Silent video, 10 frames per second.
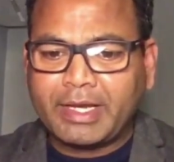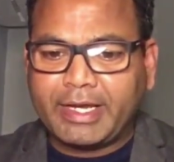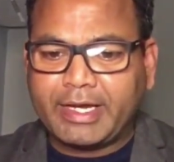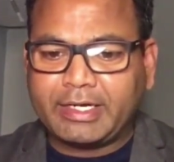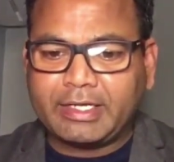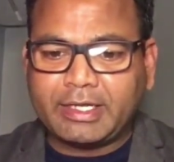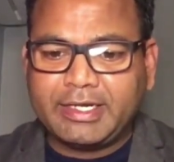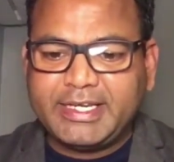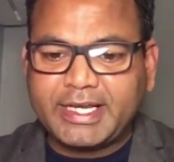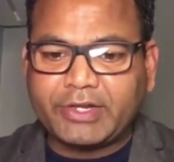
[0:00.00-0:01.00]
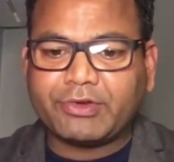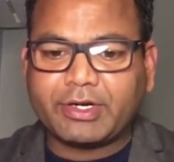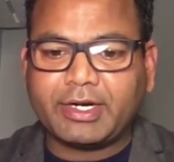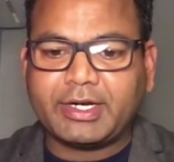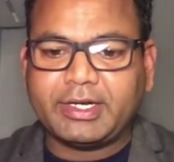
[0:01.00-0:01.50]
and the nearest
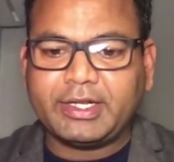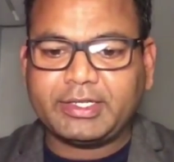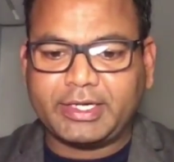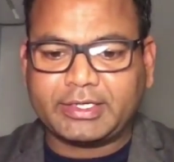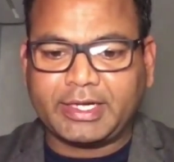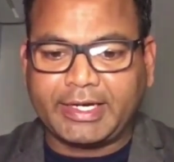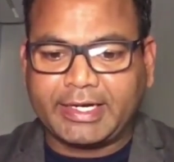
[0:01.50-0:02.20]
country that the